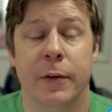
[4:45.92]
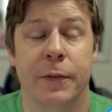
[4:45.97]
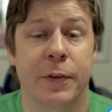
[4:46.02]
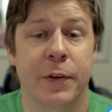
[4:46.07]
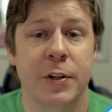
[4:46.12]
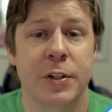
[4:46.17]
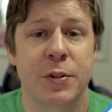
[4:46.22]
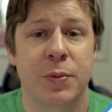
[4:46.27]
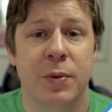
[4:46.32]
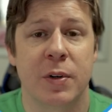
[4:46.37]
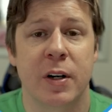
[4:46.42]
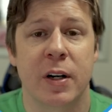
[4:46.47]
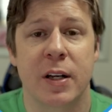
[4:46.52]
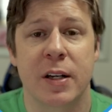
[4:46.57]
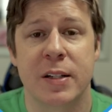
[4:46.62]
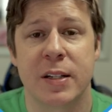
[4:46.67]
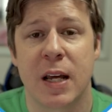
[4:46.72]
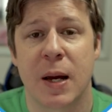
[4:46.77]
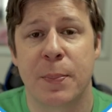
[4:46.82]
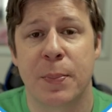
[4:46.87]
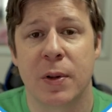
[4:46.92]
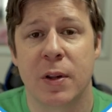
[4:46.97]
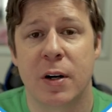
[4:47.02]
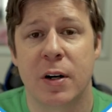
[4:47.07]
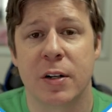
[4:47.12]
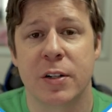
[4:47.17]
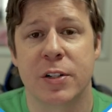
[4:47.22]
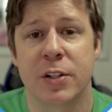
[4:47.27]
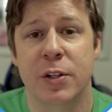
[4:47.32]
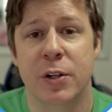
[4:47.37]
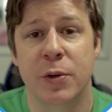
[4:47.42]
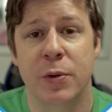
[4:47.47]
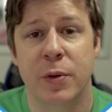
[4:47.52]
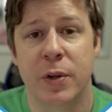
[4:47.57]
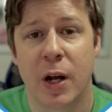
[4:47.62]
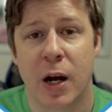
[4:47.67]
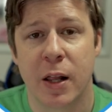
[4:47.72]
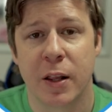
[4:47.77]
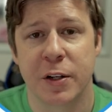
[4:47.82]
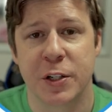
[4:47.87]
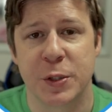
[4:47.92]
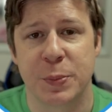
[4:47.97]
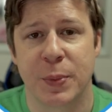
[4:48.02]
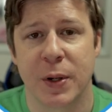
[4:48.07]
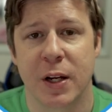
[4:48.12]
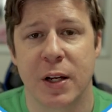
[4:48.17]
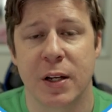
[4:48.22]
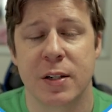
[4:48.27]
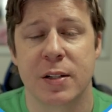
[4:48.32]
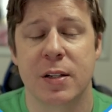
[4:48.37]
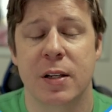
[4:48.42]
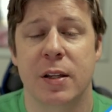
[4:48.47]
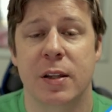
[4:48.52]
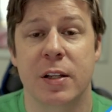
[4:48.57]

The first one is Epilog's new knowledge base.